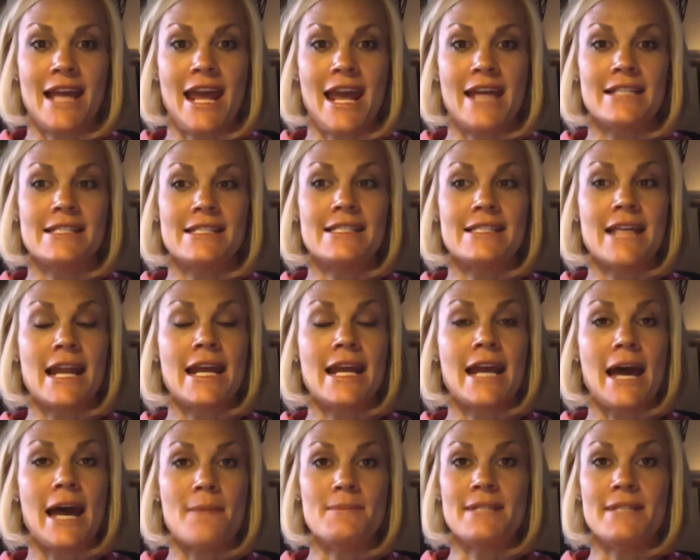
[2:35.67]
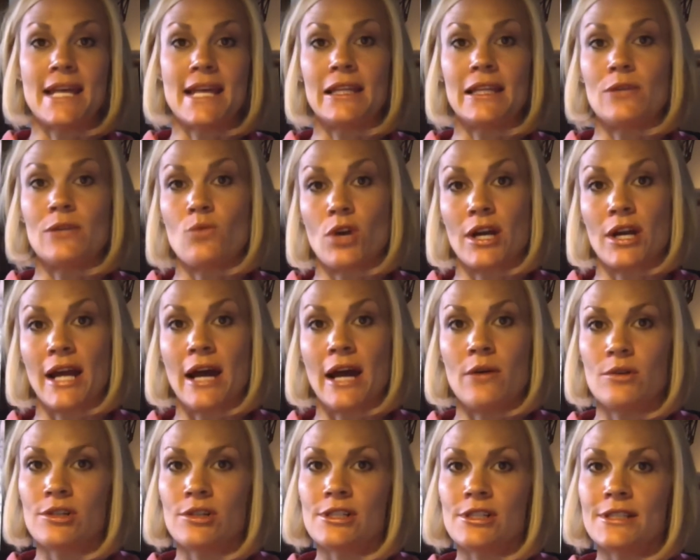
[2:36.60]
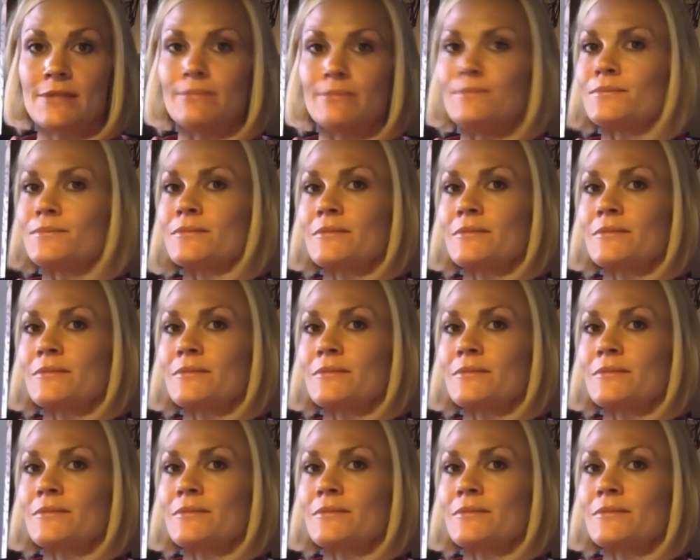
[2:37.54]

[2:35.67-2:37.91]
and setting up daily work hours,